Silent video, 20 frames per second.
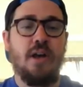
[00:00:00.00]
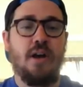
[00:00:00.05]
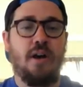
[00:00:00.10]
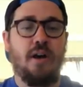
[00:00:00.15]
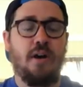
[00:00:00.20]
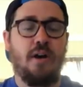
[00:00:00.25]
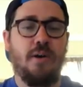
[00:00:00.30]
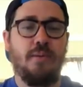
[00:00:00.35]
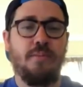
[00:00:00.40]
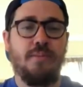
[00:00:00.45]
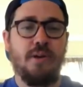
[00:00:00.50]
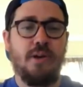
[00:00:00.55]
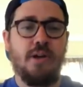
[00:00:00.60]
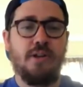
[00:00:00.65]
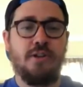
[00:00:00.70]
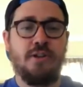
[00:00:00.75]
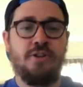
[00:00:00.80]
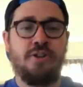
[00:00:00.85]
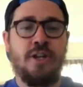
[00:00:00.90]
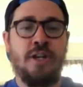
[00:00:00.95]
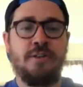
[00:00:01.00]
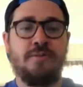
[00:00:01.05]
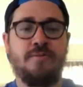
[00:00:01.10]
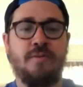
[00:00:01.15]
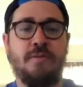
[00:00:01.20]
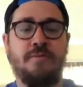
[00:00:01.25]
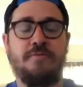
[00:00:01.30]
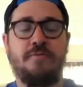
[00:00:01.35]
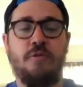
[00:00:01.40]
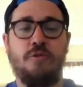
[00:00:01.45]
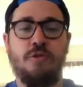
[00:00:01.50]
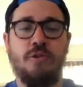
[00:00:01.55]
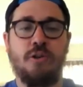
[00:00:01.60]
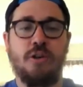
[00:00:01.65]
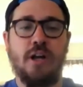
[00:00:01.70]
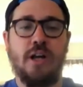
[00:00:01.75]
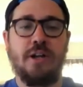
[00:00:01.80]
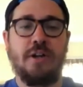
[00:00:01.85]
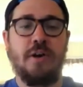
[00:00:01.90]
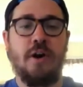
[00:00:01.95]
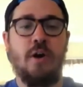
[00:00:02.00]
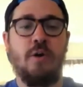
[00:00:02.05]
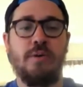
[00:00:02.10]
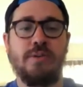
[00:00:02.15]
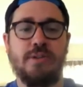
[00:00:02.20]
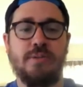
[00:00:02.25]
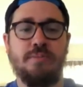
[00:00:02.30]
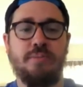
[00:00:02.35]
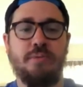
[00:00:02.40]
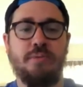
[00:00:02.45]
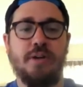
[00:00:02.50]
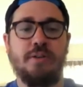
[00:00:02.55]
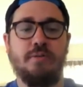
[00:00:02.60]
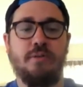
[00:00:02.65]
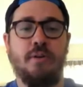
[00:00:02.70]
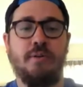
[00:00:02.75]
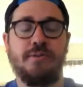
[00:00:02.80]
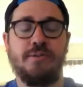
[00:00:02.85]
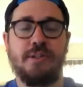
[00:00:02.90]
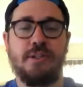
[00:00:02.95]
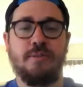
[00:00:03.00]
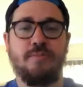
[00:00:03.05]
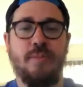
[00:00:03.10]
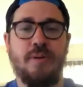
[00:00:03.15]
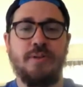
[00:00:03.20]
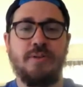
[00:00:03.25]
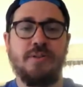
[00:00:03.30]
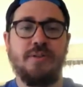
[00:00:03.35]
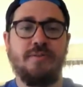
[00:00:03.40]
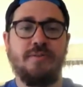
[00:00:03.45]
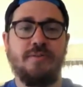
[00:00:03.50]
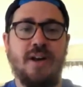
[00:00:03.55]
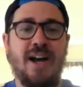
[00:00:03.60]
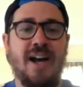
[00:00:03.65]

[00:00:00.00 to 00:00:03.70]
Um, the Jays front four are kind of always in play. They're always expensive.